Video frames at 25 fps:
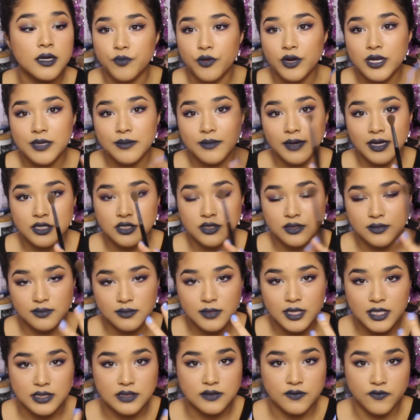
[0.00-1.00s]
Pretty much
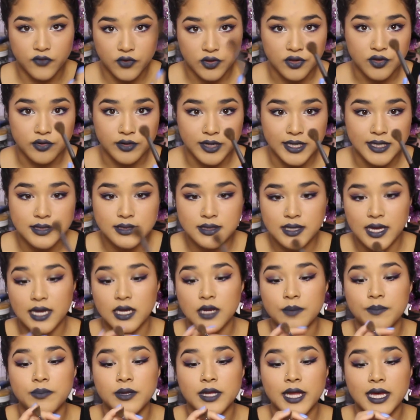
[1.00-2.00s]
it's for the crease,
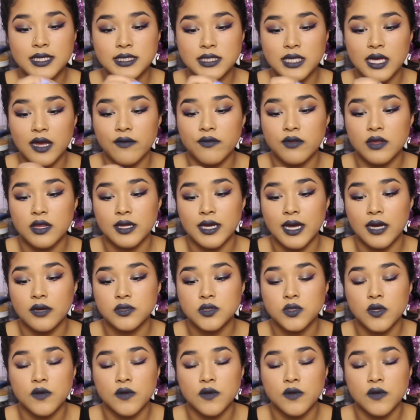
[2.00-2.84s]
and it blends everything out.